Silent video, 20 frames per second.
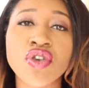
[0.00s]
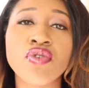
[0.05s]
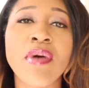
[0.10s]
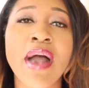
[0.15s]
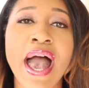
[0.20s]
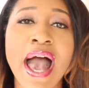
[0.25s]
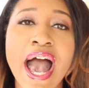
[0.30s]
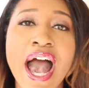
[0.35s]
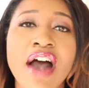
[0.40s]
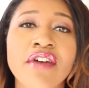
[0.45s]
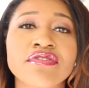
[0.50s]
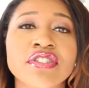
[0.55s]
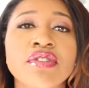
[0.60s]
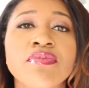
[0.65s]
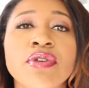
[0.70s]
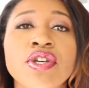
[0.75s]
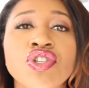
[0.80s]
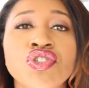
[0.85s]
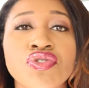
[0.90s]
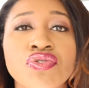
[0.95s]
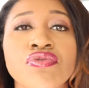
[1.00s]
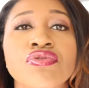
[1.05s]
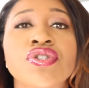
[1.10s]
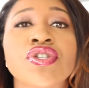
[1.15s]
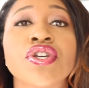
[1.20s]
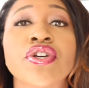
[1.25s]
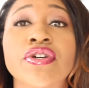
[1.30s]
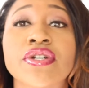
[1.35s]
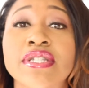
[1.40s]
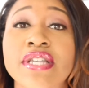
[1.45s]
You have to be true
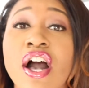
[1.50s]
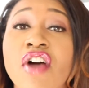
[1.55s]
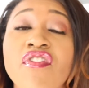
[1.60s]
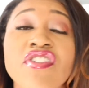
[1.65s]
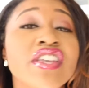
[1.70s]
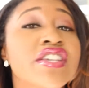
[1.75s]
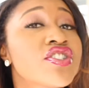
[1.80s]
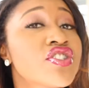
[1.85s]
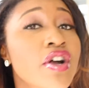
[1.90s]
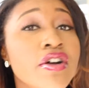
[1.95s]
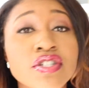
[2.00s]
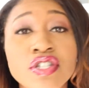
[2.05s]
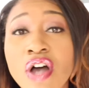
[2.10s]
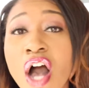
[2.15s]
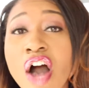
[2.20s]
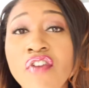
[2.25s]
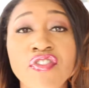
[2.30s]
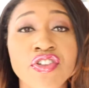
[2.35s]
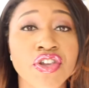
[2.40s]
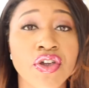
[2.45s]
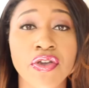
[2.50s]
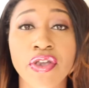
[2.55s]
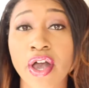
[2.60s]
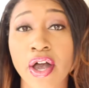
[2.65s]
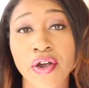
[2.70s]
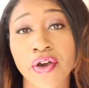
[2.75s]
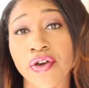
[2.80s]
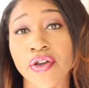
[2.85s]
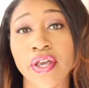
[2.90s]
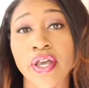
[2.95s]
to yourself. And this starts off in your
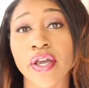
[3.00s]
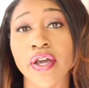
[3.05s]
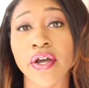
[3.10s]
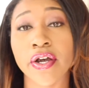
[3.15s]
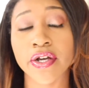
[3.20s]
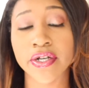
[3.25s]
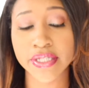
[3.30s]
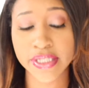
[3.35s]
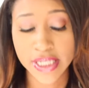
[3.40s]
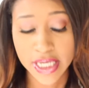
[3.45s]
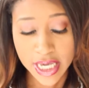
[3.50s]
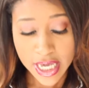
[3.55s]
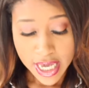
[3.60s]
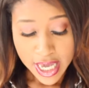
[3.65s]
younger years.